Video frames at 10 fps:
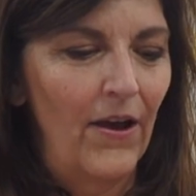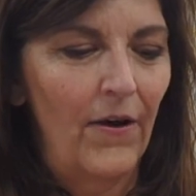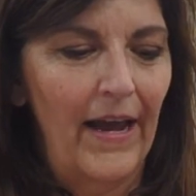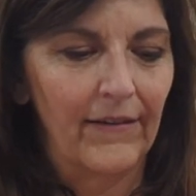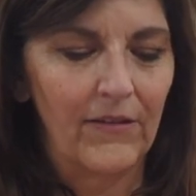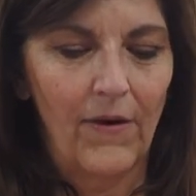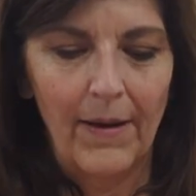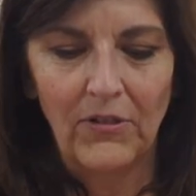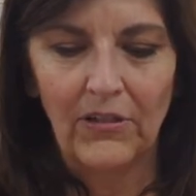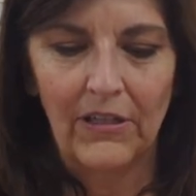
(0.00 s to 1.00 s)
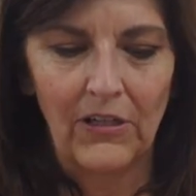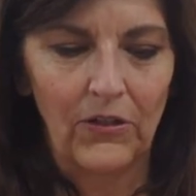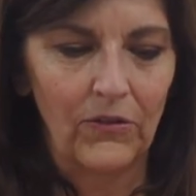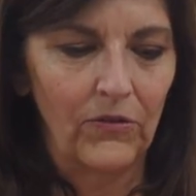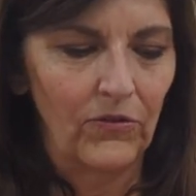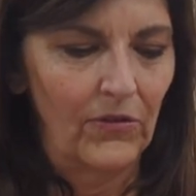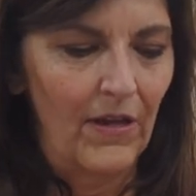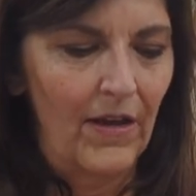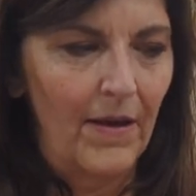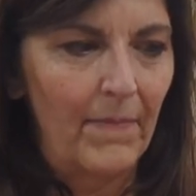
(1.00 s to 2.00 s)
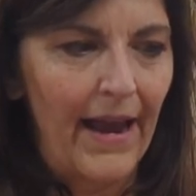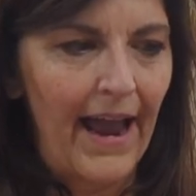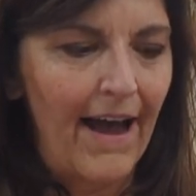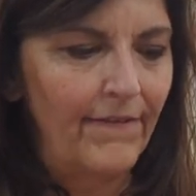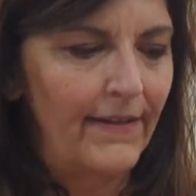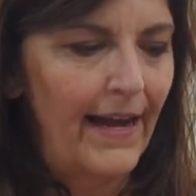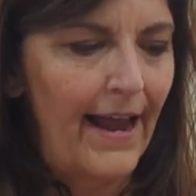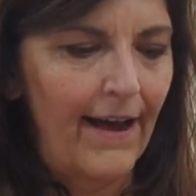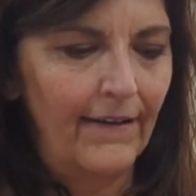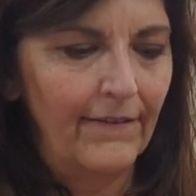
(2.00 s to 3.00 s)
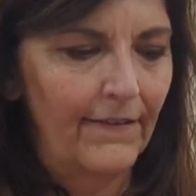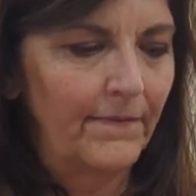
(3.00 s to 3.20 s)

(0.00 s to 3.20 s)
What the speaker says: Okay, so I'm just going to use my half and half,